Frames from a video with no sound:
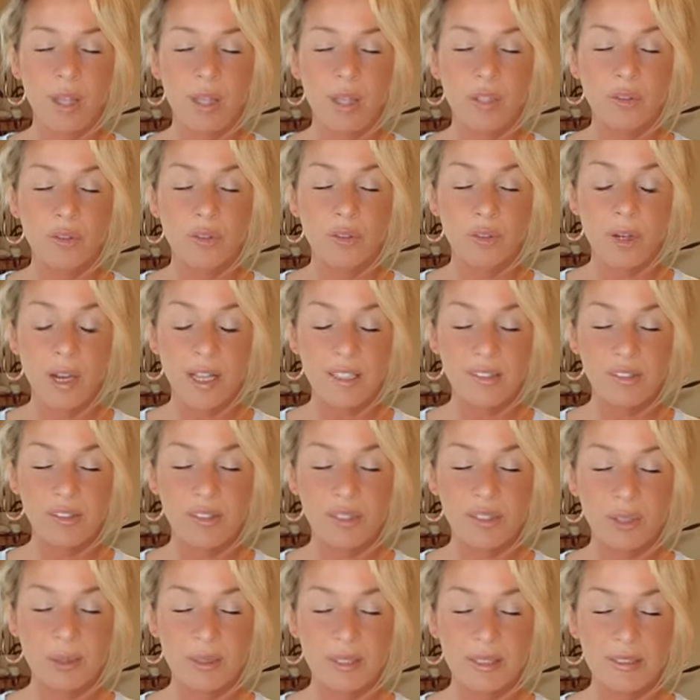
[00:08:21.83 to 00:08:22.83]
Trust
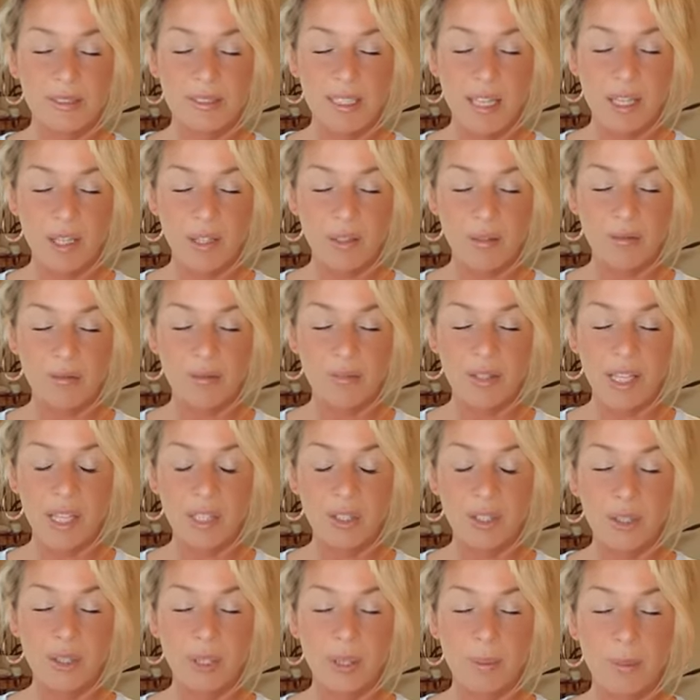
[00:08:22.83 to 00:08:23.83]
yourself and
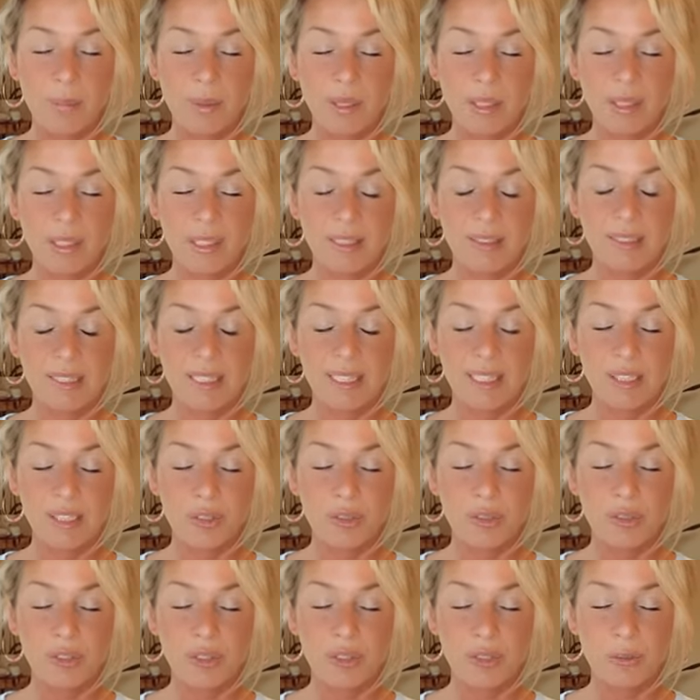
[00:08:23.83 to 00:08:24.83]
your ability
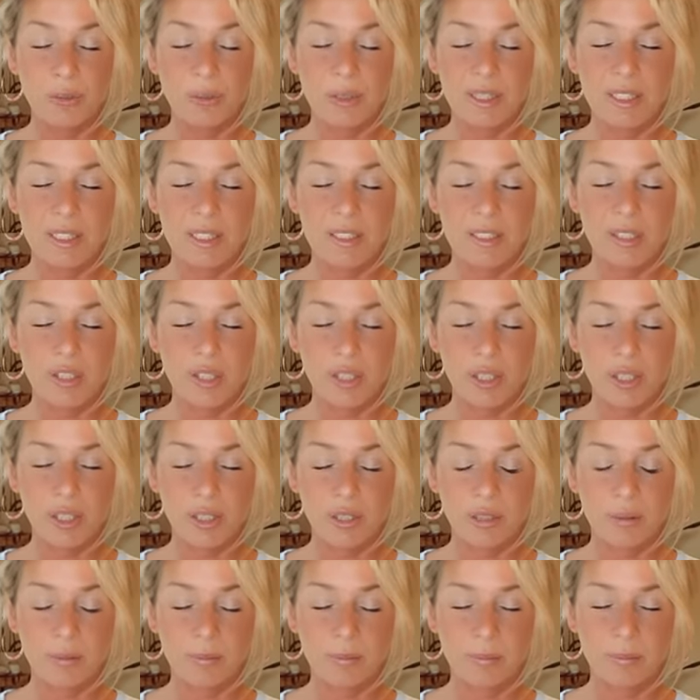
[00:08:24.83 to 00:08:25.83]
to discern.
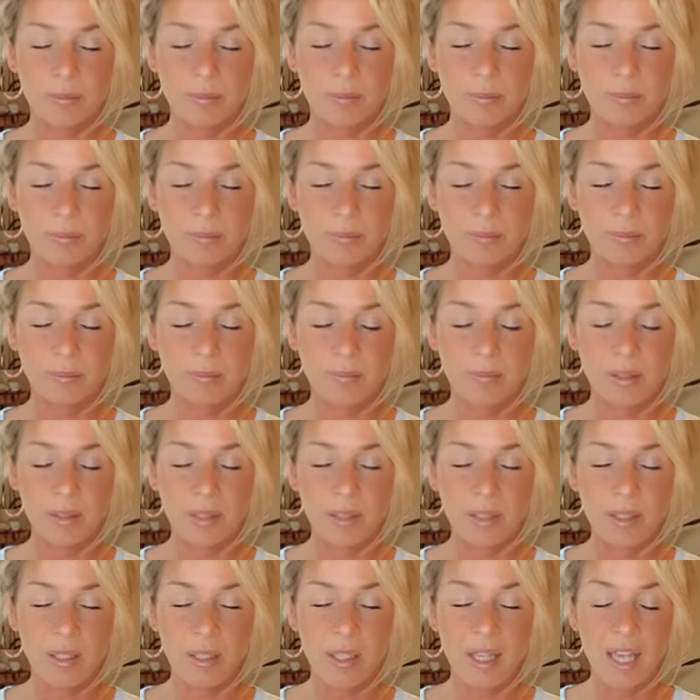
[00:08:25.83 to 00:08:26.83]

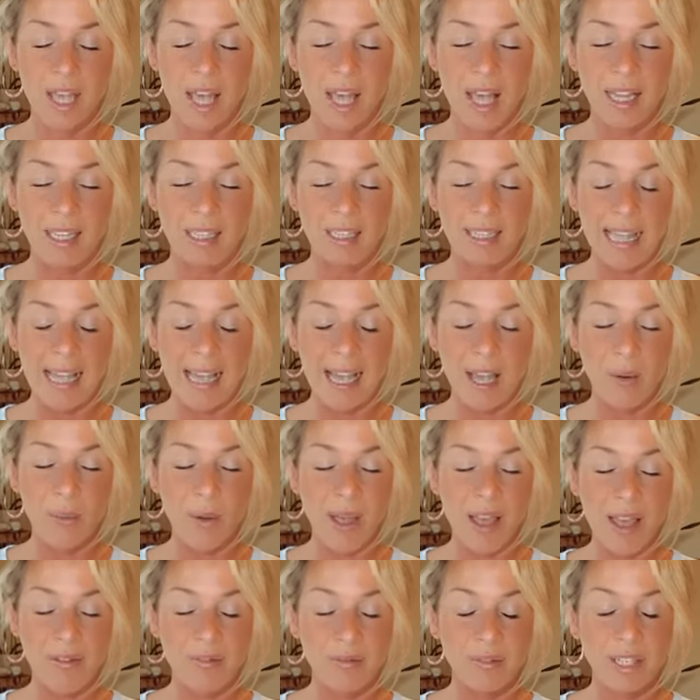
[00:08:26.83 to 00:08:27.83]
Allow
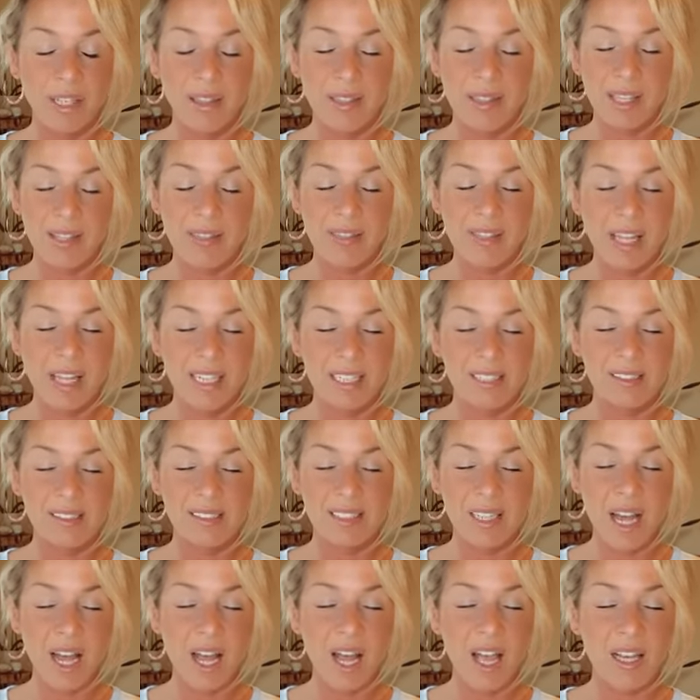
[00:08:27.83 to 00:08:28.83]
everything that is
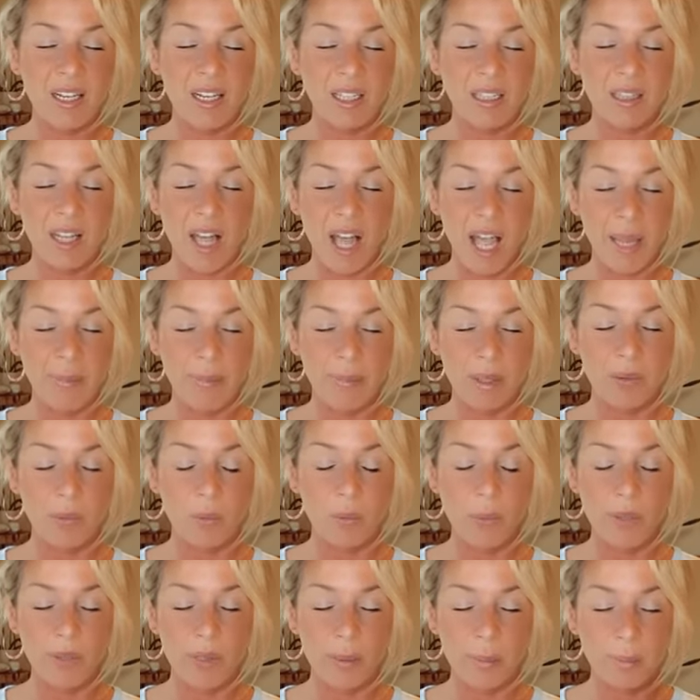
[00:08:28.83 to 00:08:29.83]
not in alignment
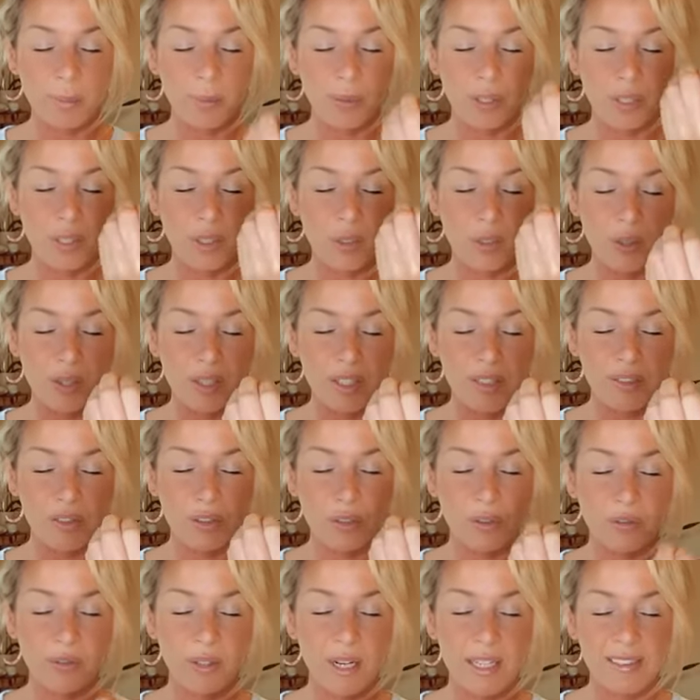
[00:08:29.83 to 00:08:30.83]
with the purest
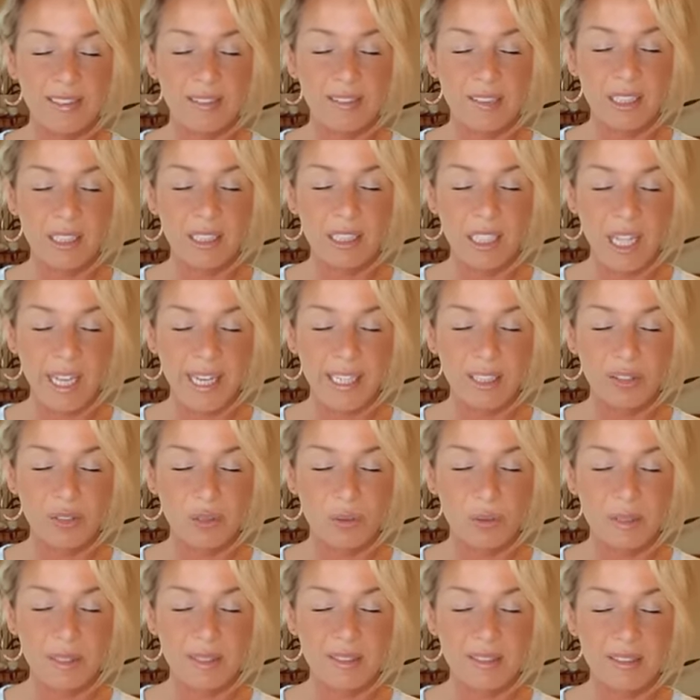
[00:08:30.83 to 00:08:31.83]
Christed light to
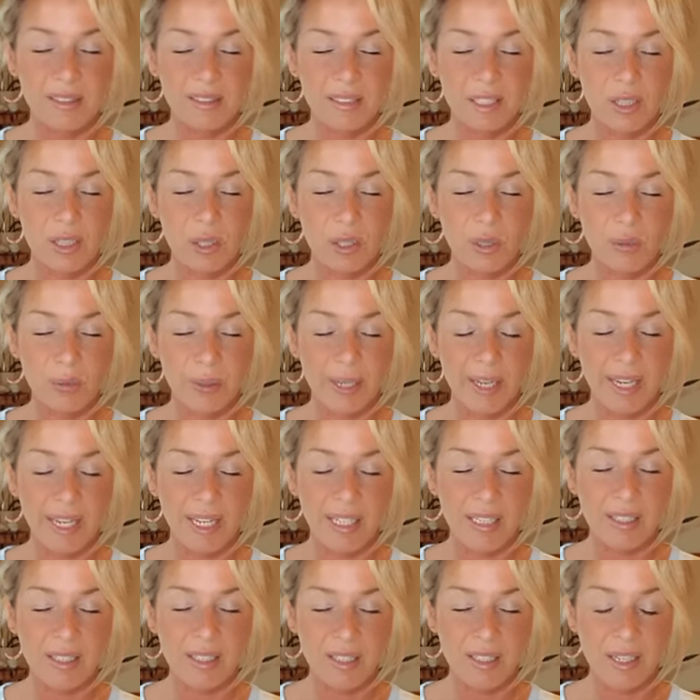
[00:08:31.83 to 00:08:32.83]

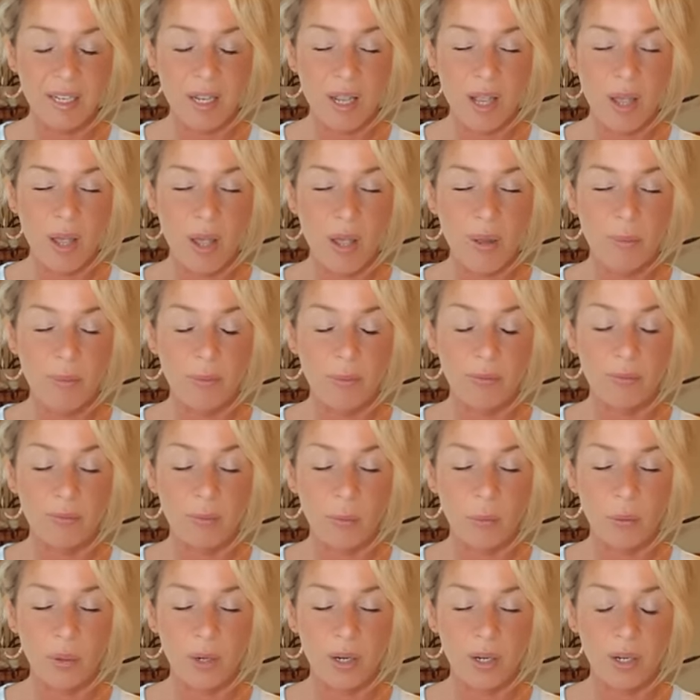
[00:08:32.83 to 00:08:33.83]
disintegrate
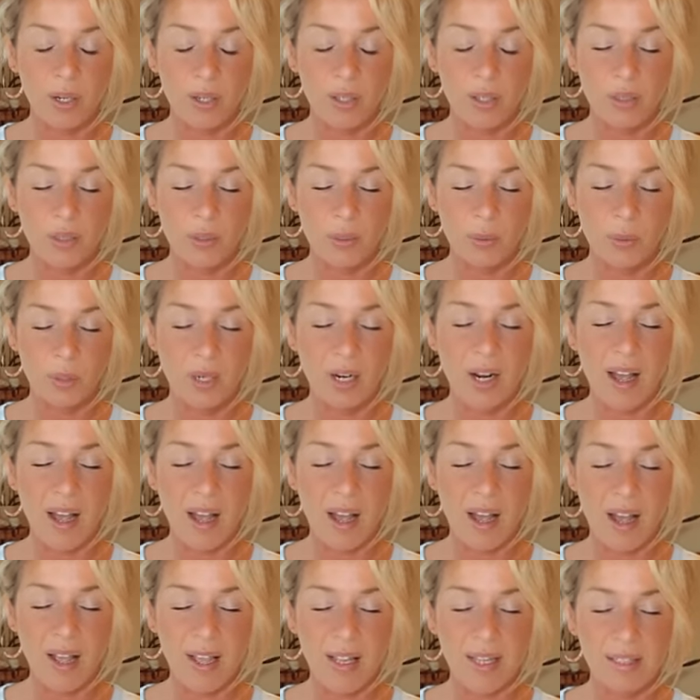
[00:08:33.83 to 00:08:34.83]
before your
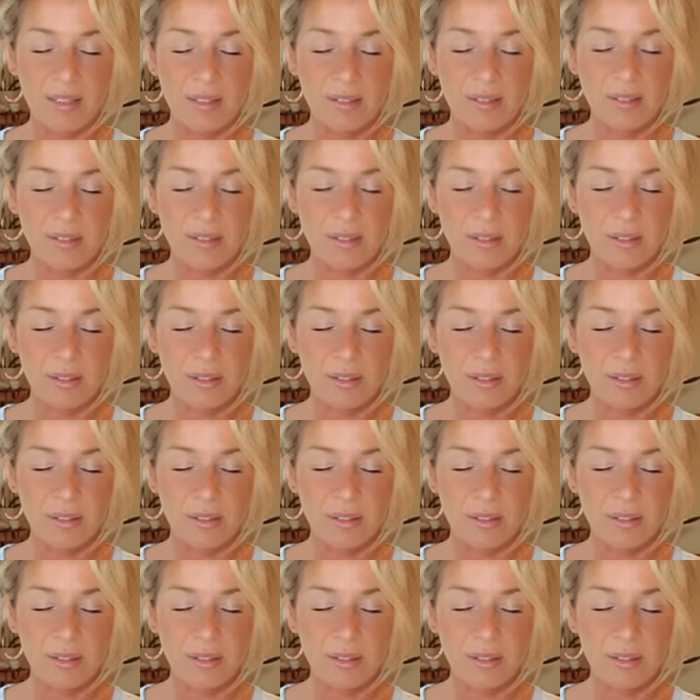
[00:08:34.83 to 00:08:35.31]
eyes.